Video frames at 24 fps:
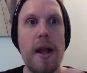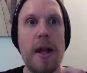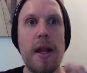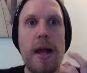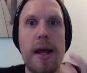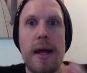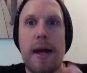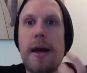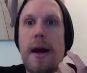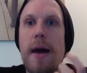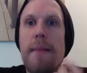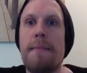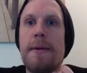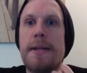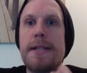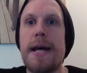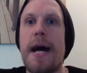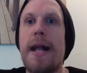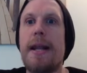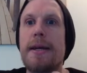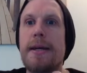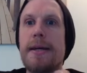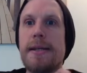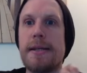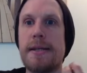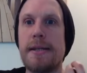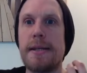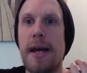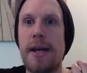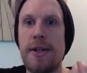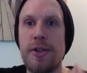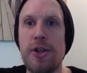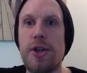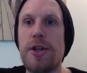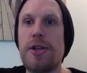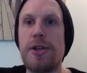like
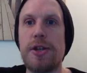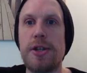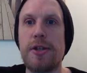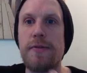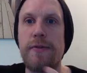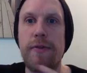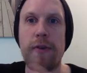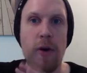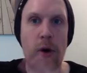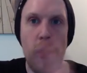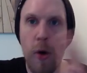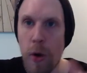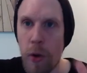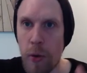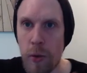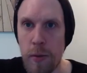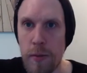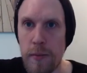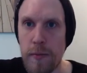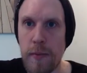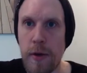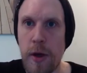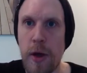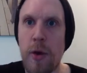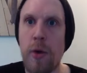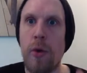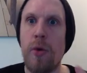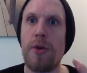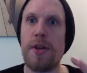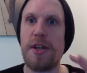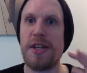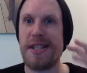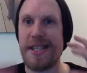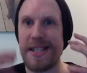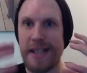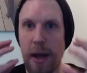Metallica's Justice for All. You know,
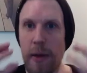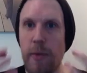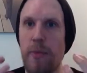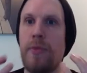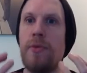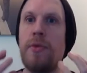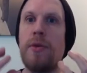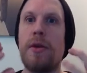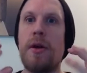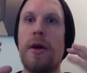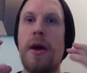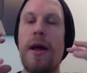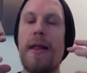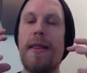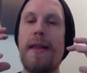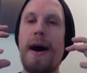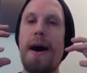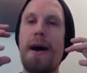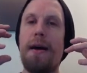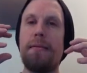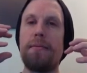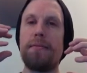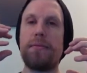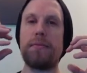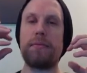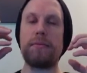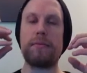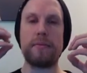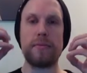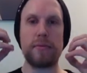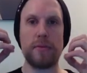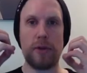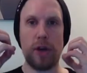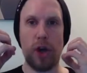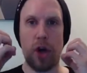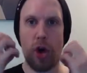the sound, that
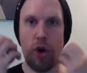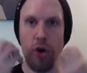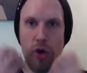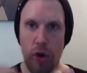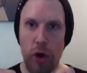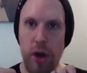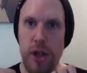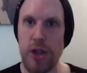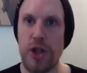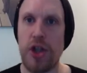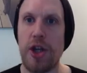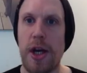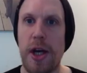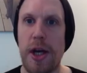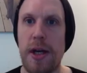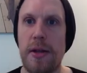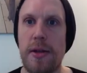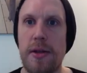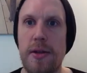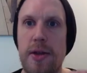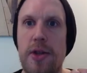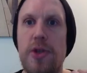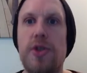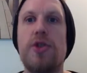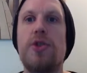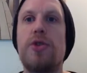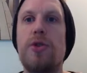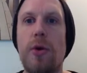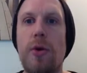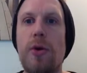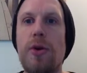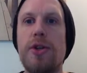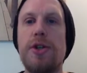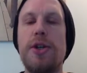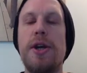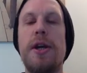crunchy
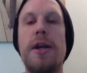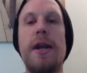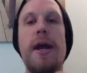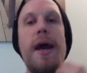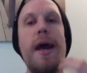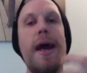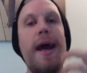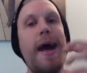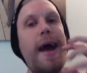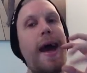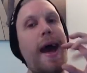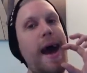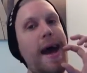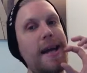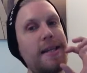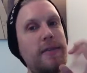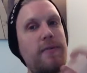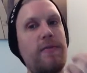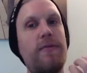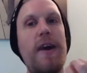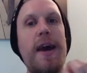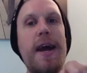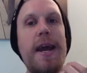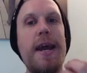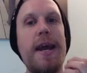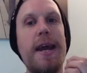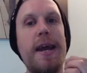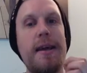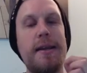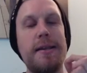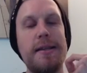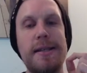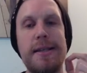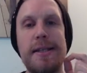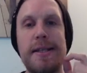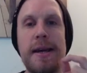distortion, it's very
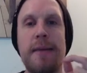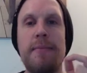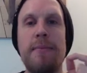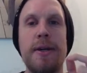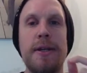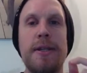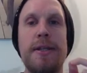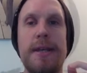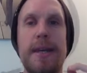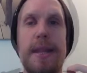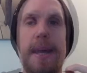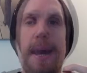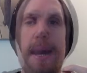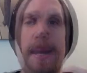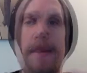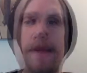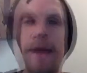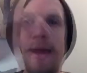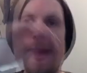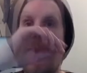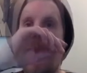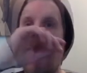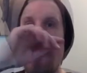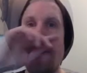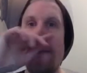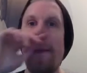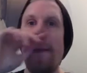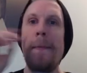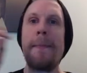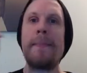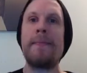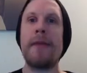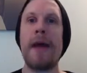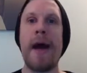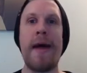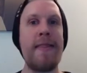similar to that.
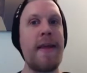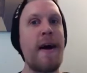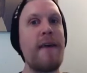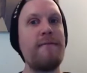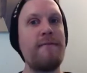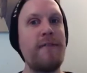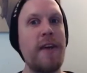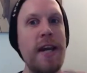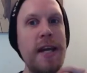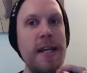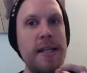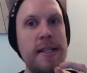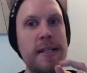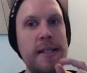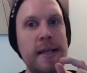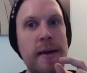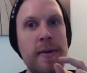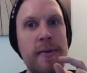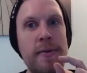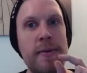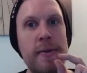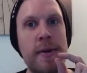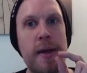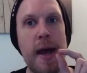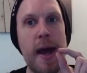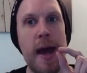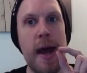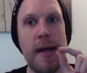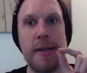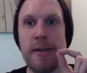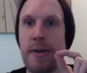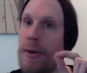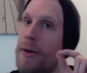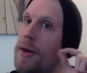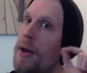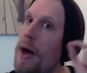And that vintage sound
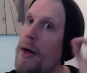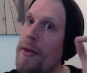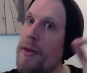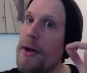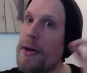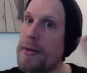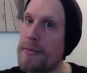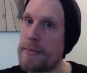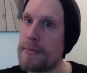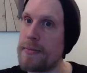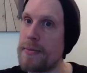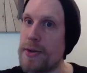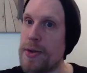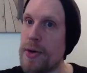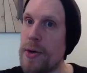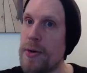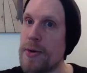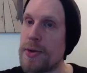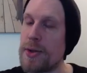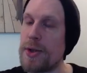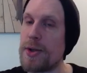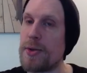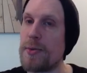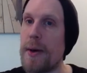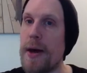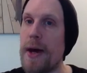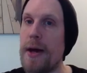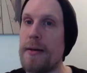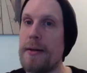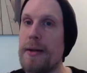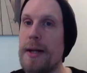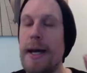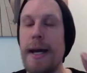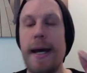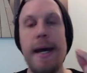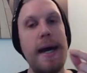is on the other songs as well.
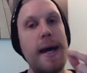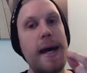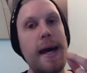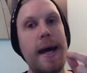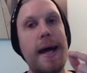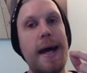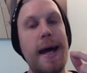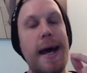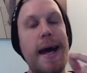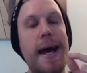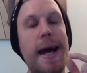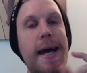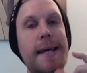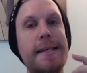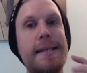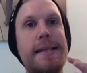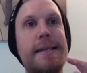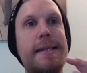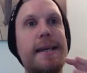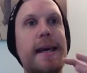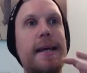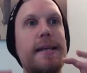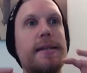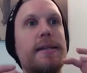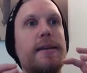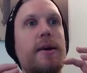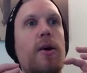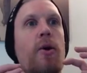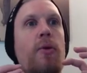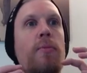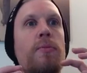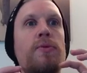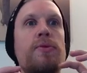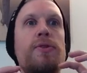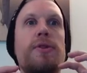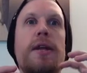As I say, it's
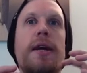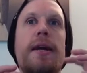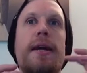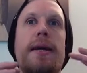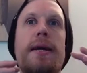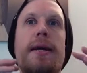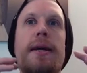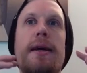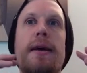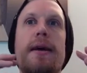almost like